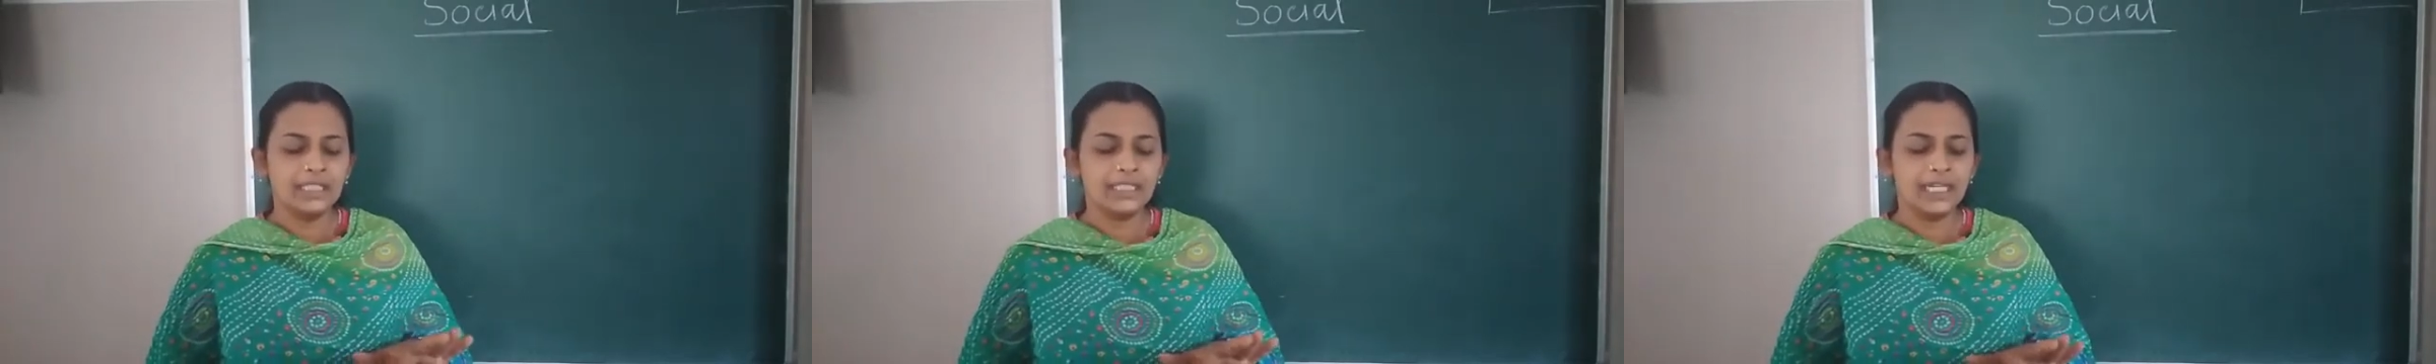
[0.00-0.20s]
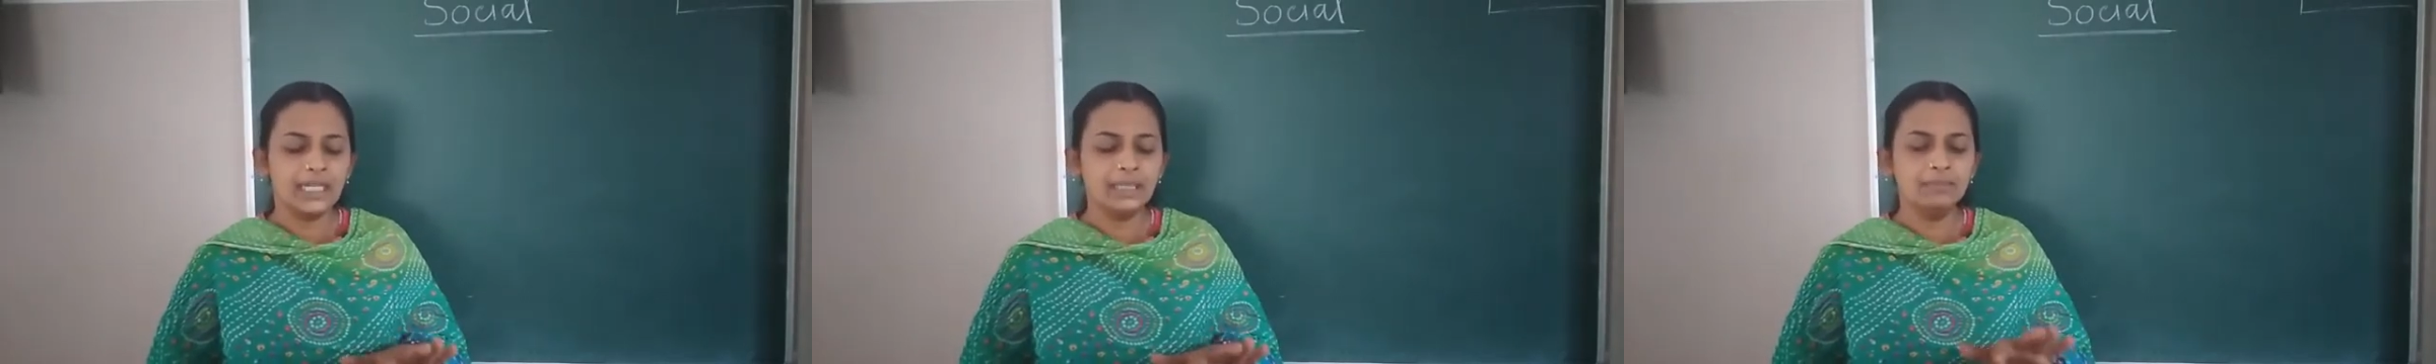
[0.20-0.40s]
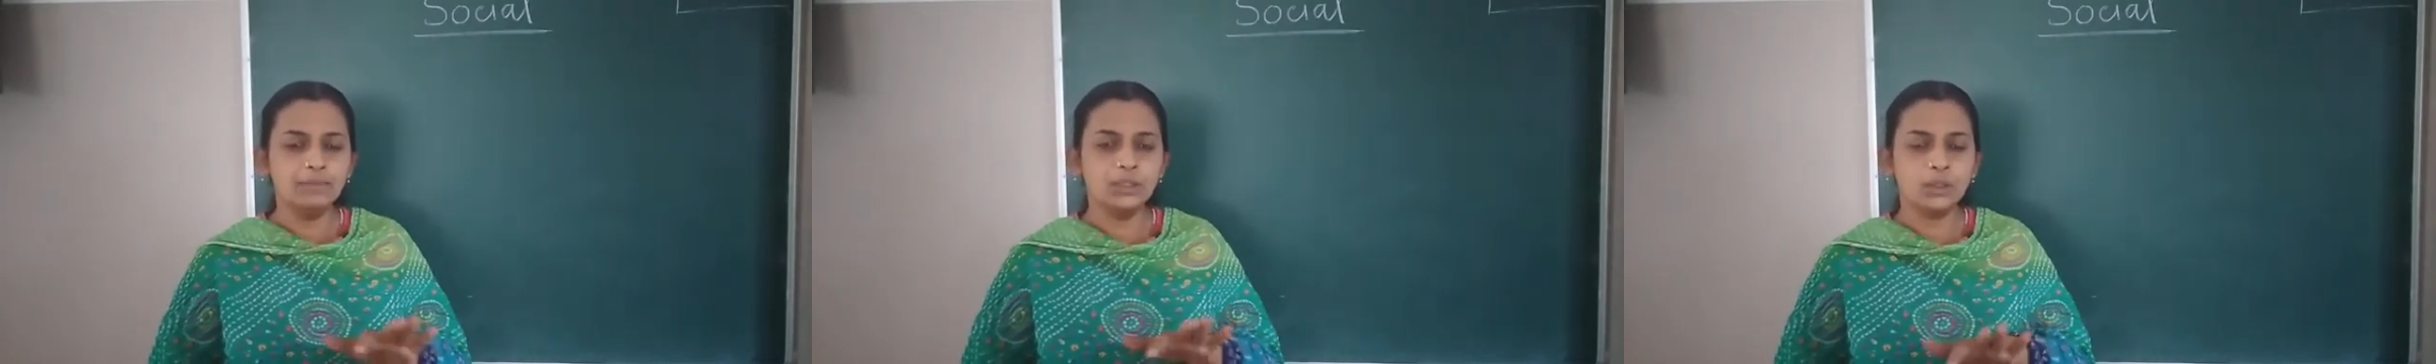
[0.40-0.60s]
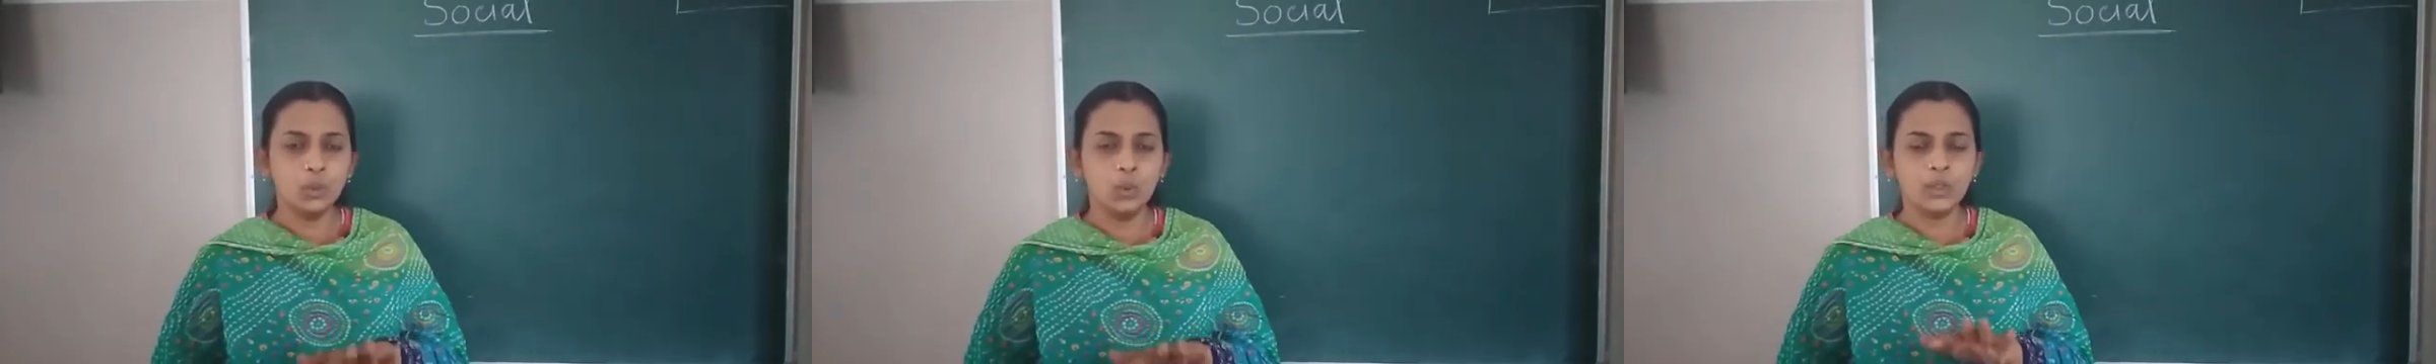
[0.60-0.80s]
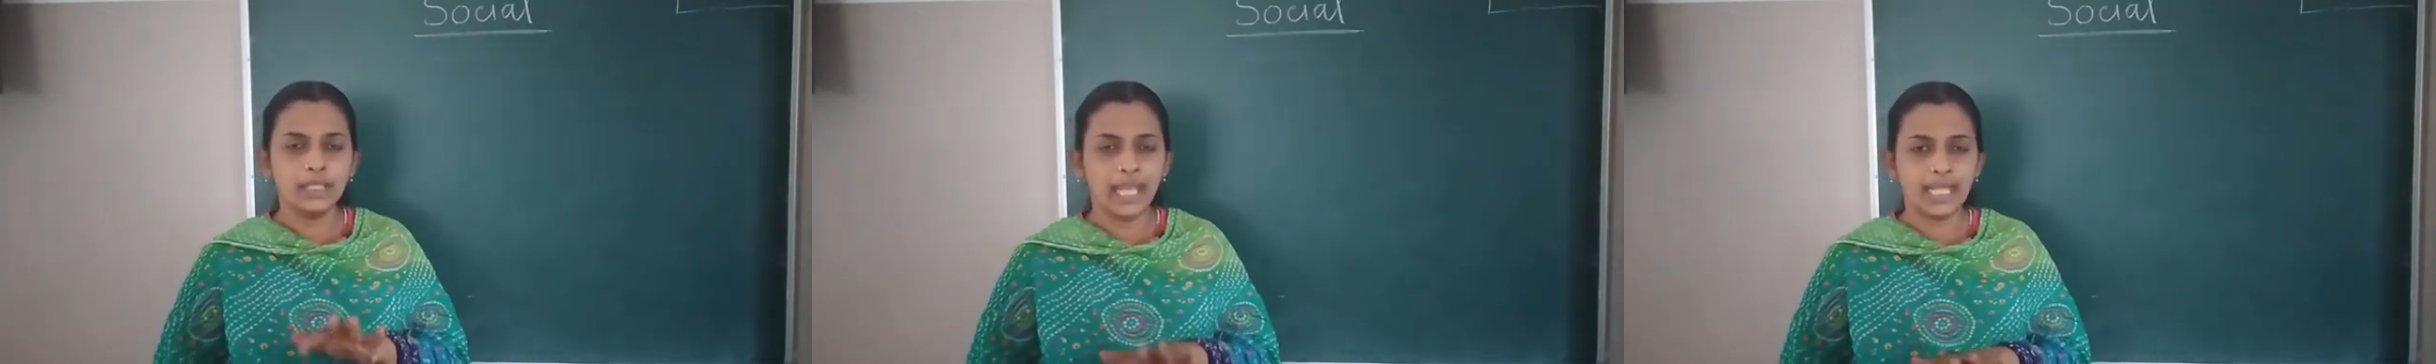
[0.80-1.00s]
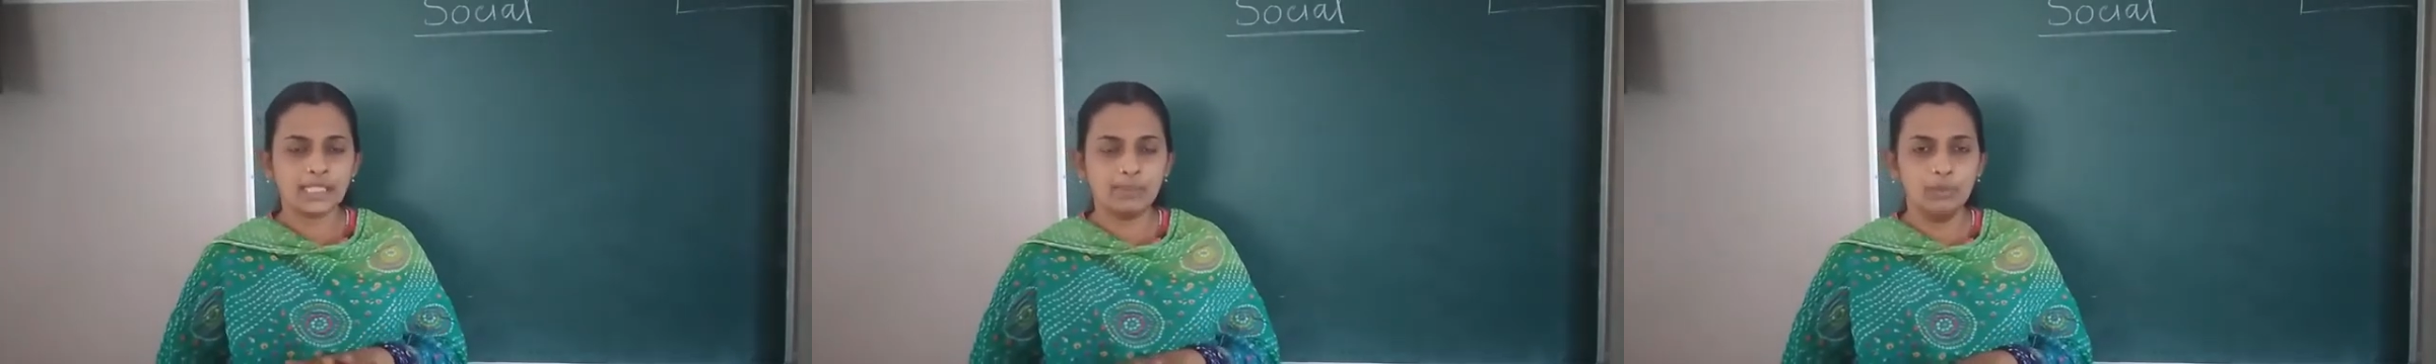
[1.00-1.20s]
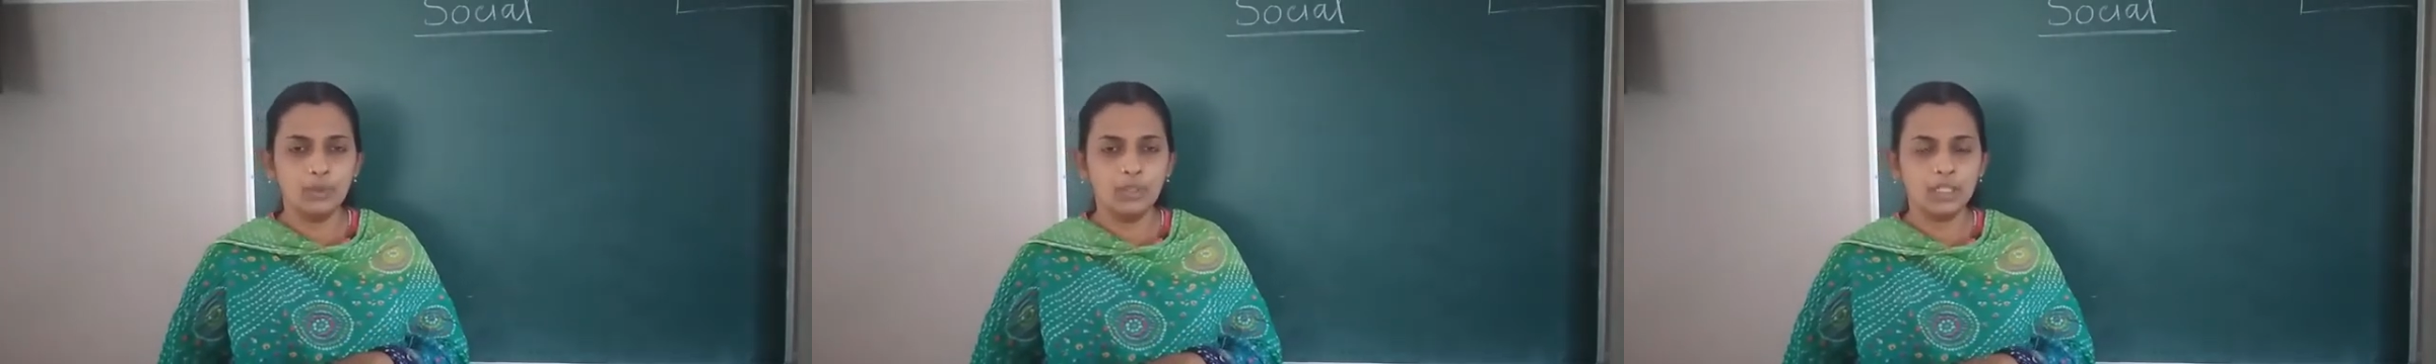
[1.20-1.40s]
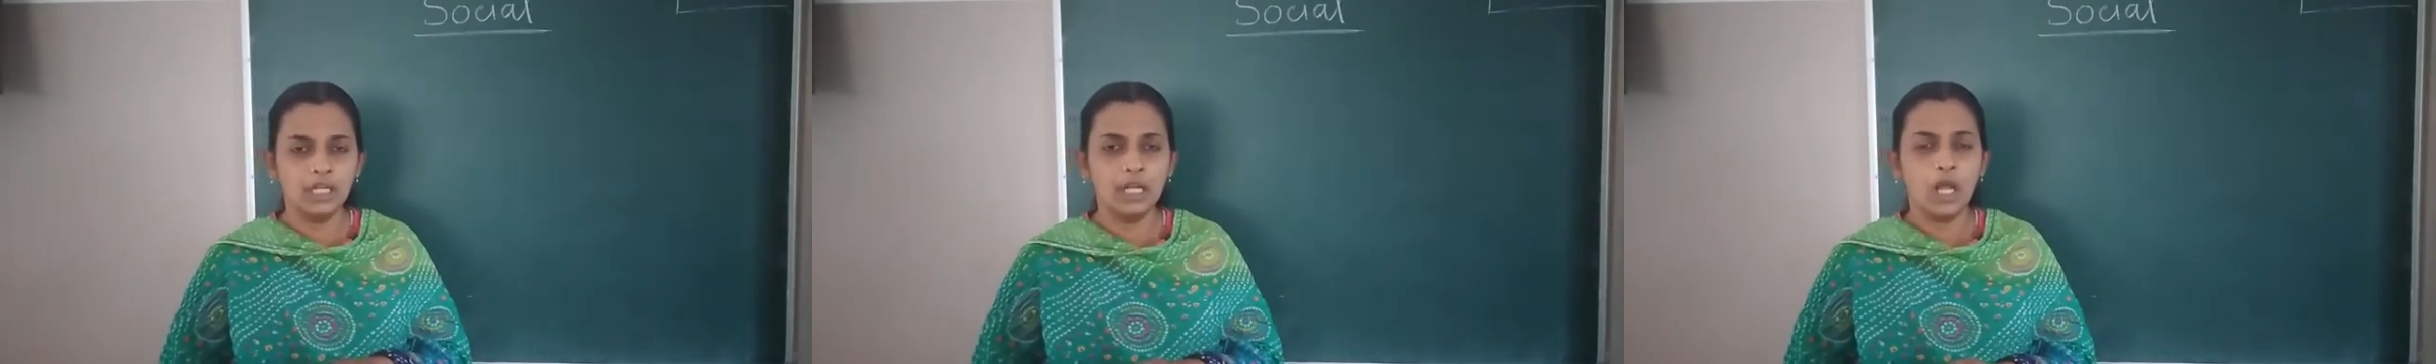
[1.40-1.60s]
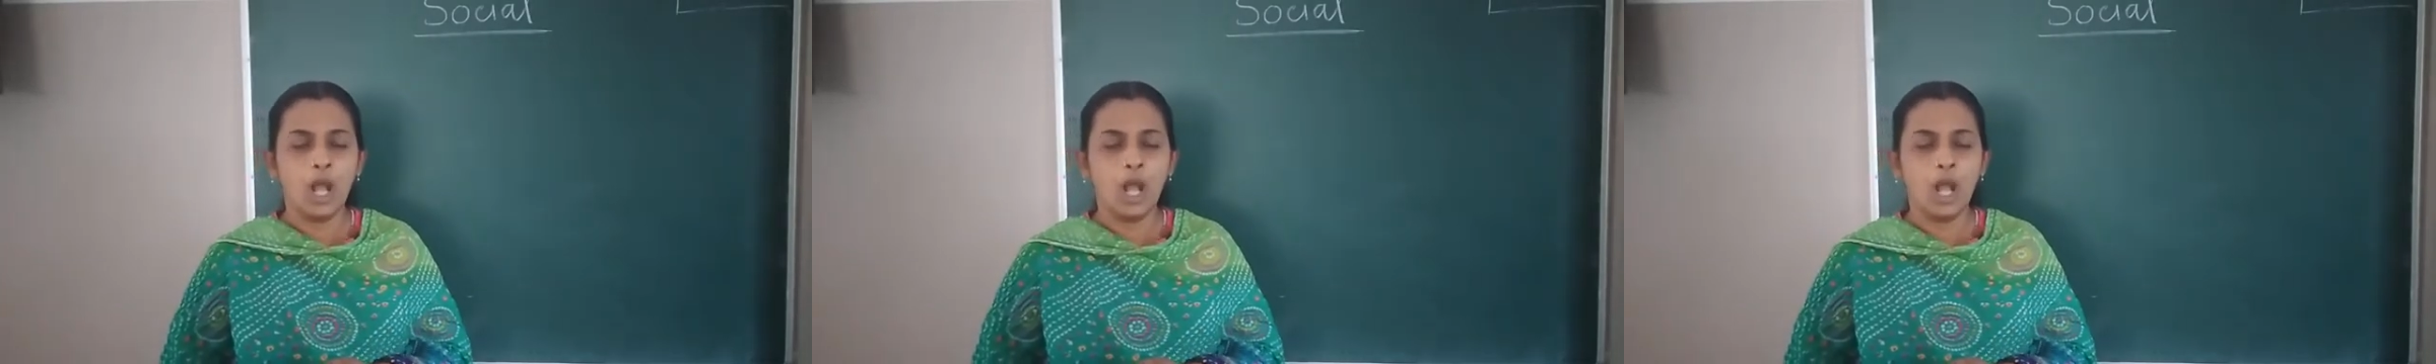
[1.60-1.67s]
term 2 textbook?